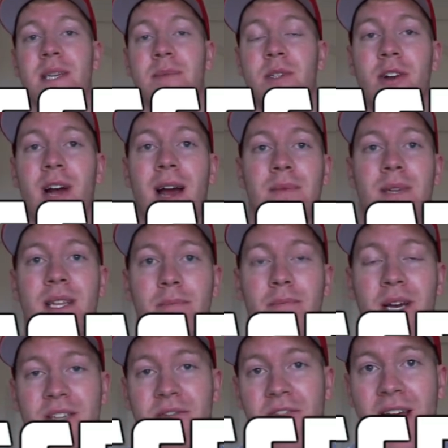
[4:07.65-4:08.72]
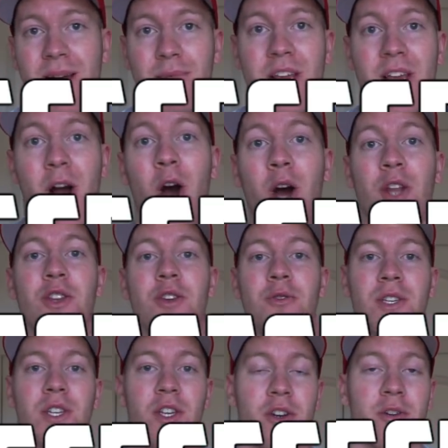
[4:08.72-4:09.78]
subscribe to the best family on
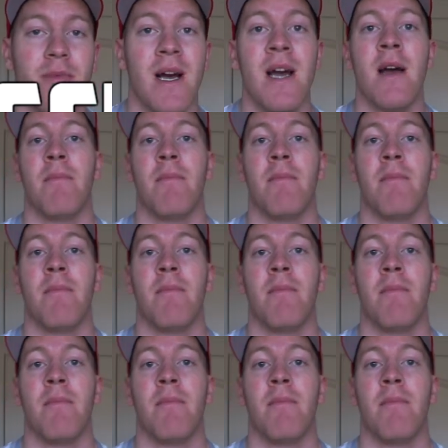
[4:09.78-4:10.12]
YouTube.